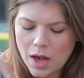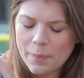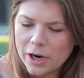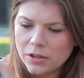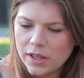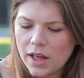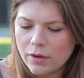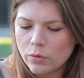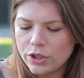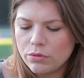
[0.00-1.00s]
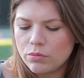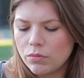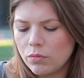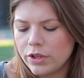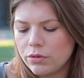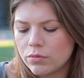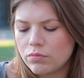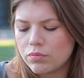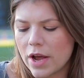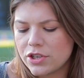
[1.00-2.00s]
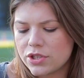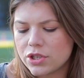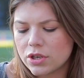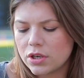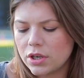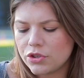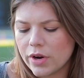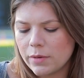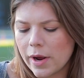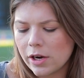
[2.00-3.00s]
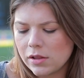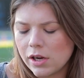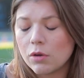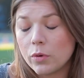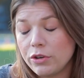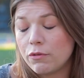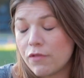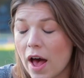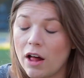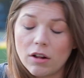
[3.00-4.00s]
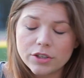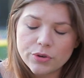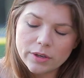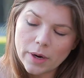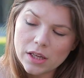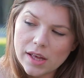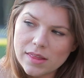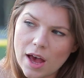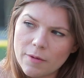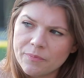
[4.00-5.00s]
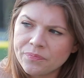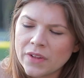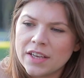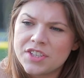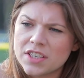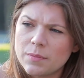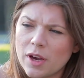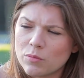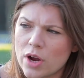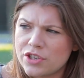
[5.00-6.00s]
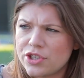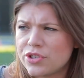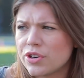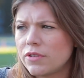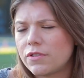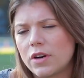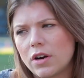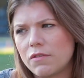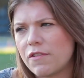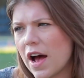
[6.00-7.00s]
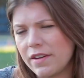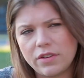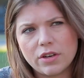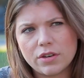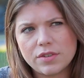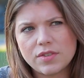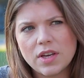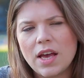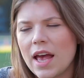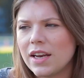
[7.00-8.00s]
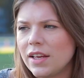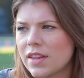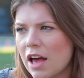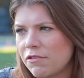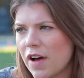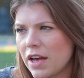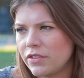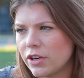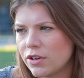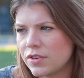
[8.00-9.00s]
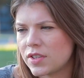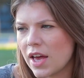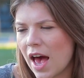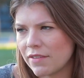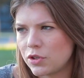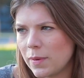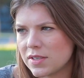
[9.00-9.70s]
Apparently, like when you when you register a trademark or when you file a trademark like that, it doesn't become registered for five years. Mm-hmm. And in that five years, they have to